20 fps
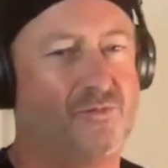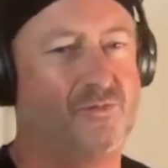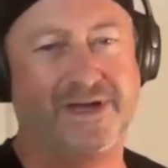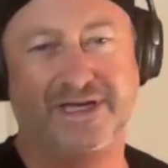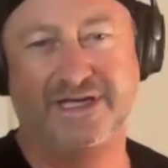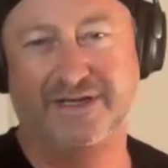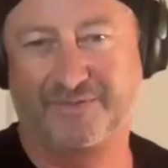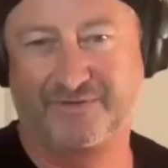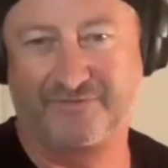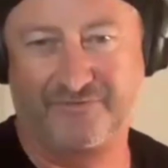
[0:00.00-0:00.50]

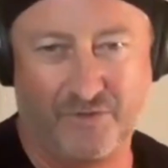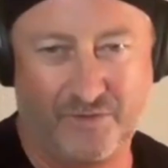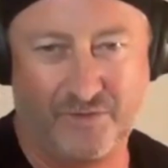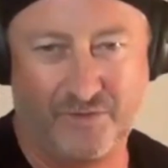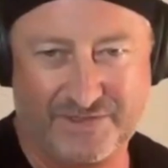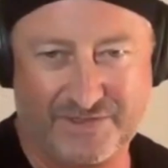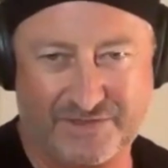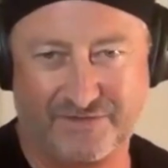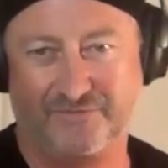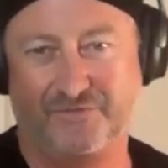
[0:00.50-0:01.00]
when your
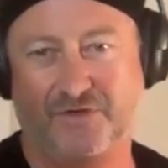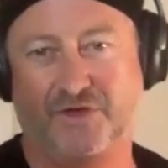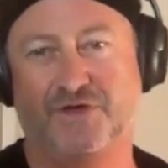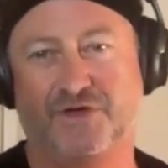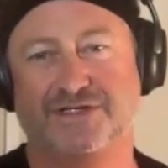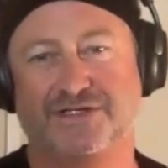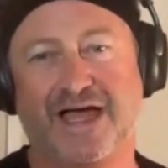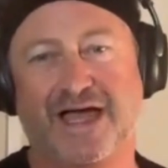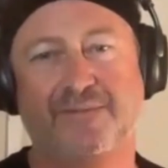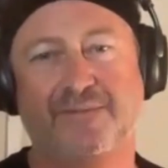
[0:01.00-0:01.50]
performance
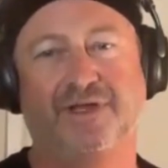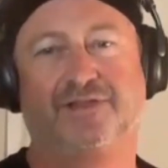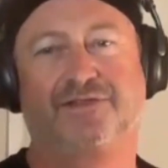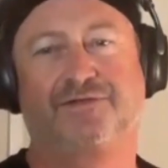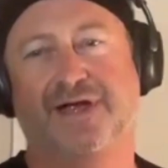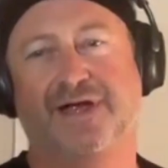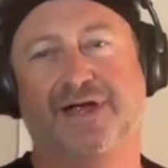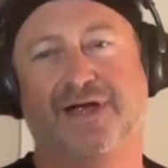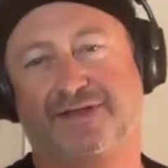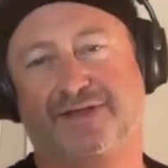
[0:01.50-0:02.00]
reviews are happening
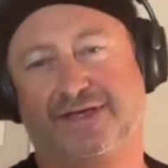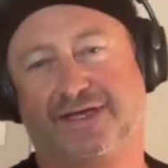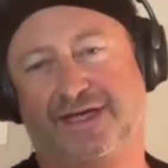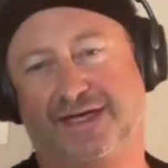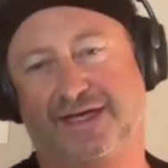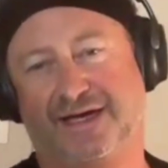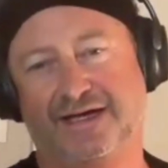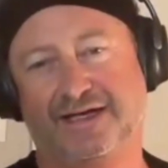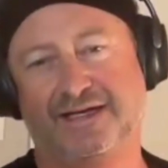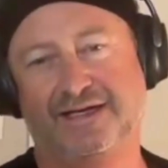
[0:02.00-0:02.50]
throughout the
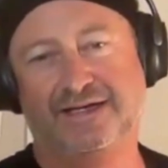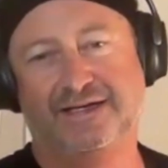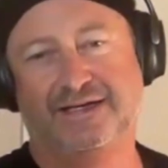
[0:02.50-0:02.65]
year,